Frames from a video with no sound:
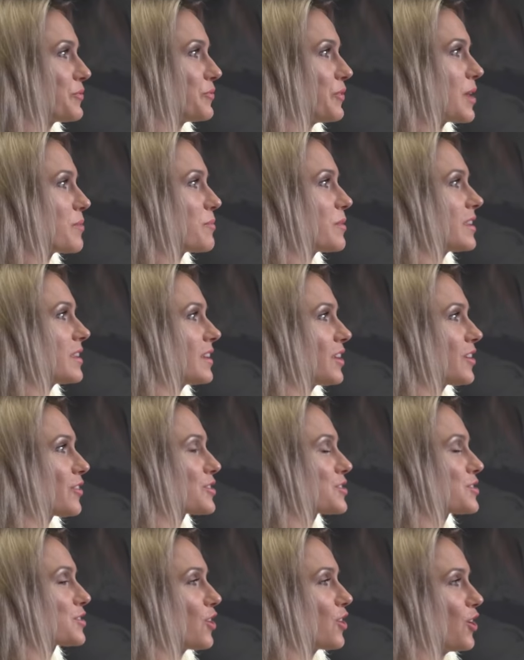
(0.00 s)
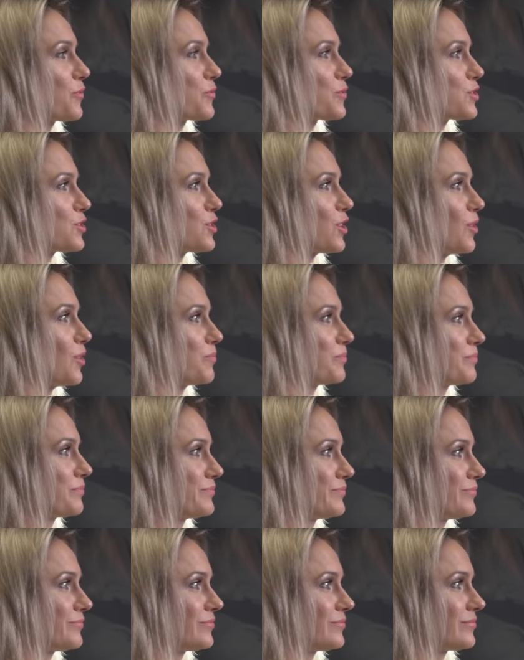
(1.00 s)
a lifesaver for so
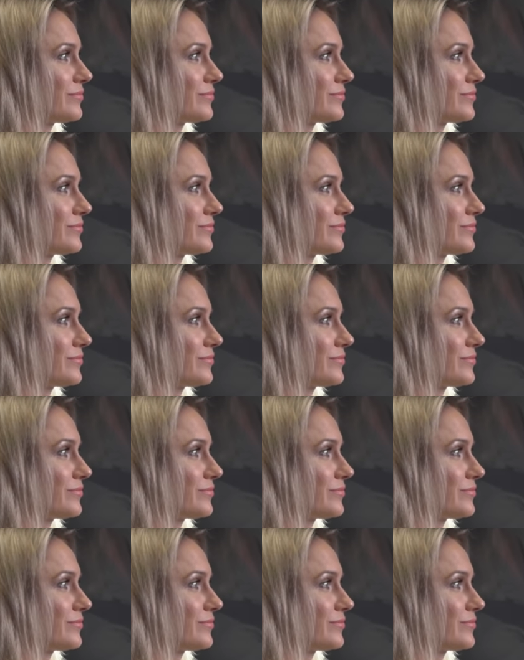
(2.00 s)
many people.